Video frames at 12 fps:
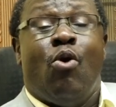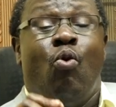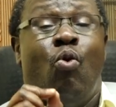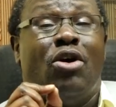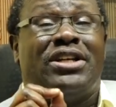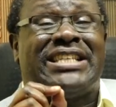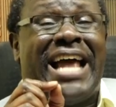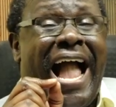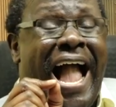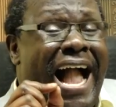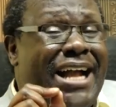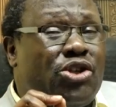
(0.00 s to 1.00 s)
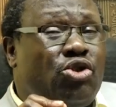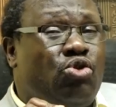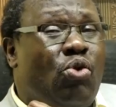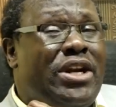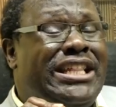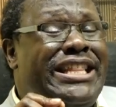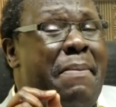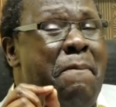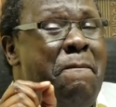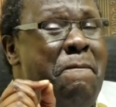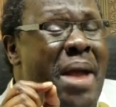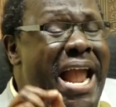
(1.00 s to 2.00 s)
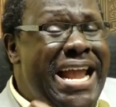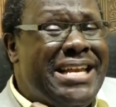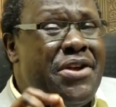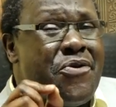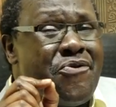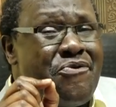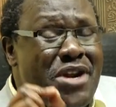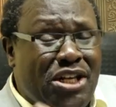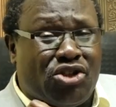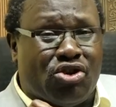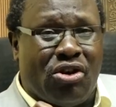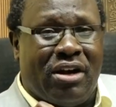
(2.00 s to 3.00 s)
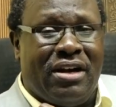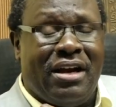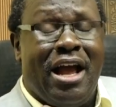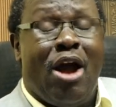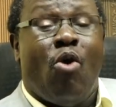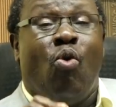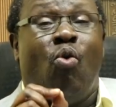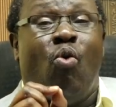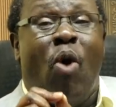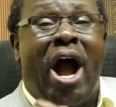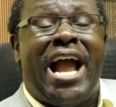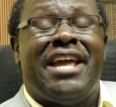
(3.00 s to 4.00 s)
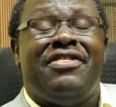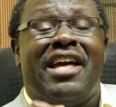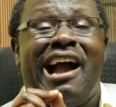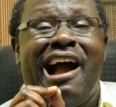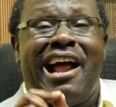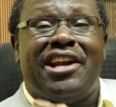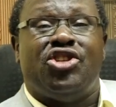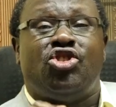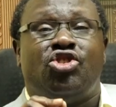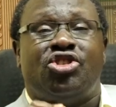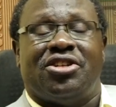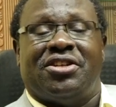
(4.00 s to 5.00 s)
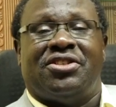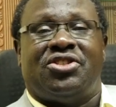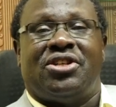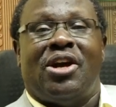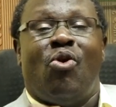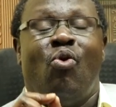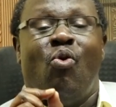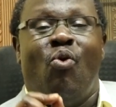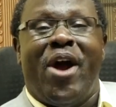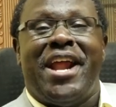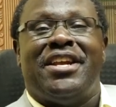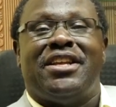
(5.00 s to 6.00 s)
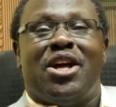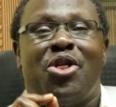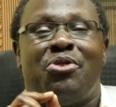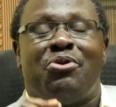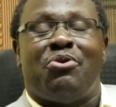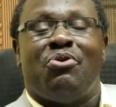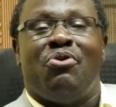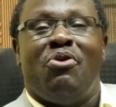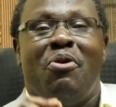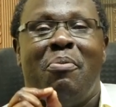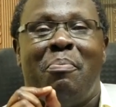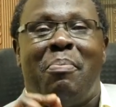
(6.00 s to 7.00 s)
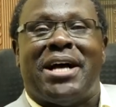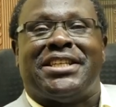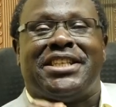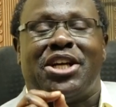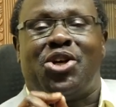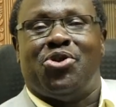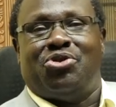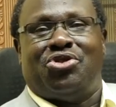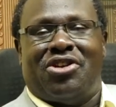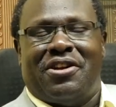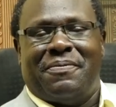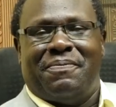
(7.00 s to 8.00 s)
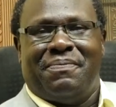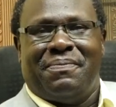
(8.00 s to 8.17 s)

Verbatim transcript: was actually the main reason why the early church went through persecution.